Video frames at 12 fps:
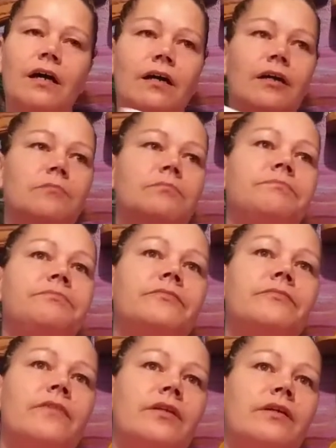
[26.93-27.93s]
I
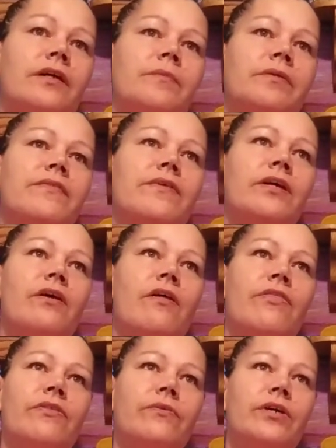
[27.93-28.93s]
believe you
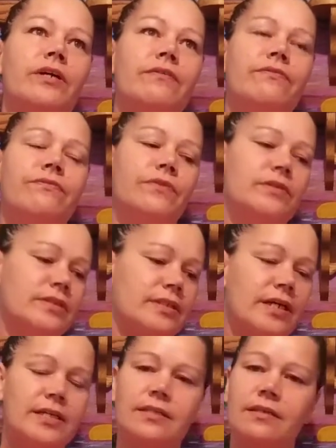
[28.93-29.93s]
get three
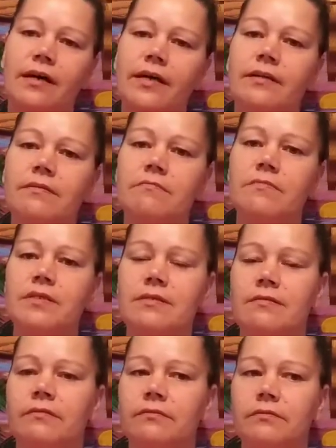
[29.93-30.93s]
full-size
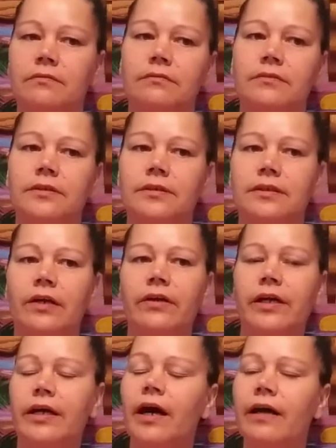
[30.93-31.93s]
items
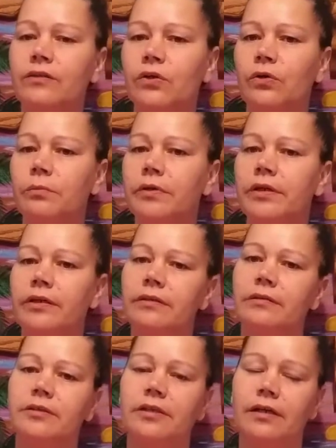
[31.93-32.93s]
starting October.